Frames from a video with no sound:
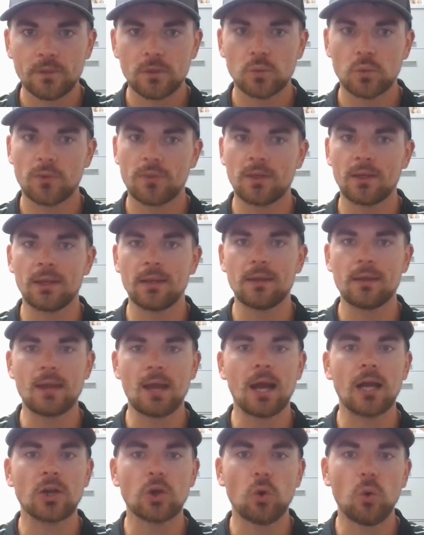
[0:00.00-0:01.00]
within a
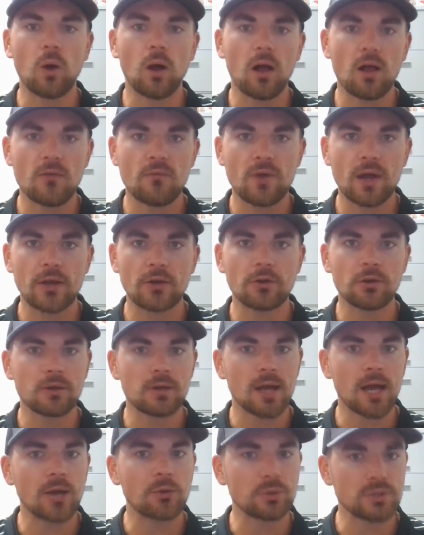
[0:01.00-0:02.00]
non-qualified or
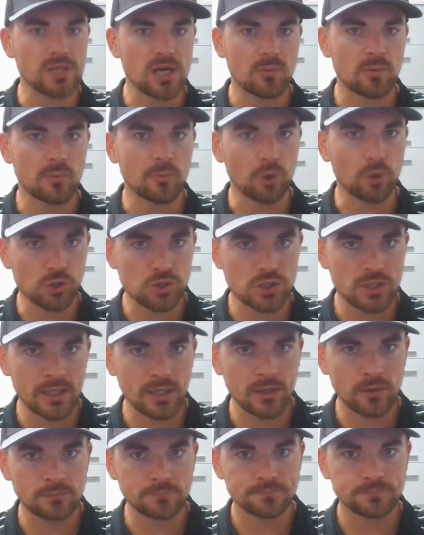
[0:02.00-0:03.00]
non-retirement brokerage
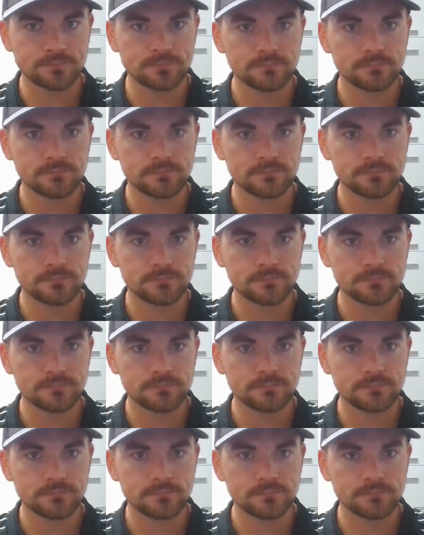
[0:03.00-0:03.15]
account,